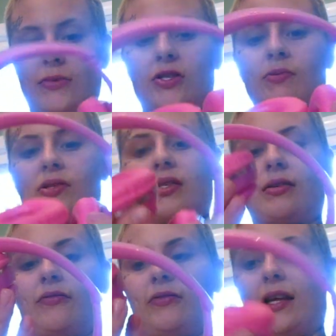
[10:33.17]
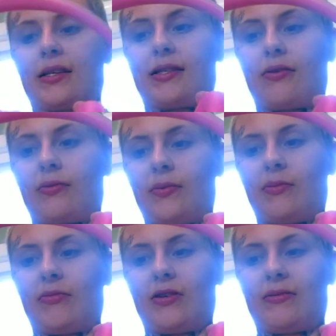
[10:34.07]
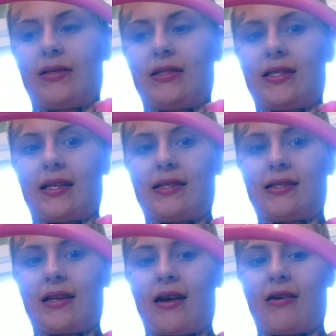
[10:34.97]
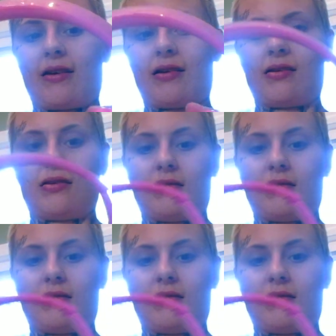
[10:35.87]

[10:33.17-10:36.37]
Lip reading: You're supposed to flex out of it more. It's so scary.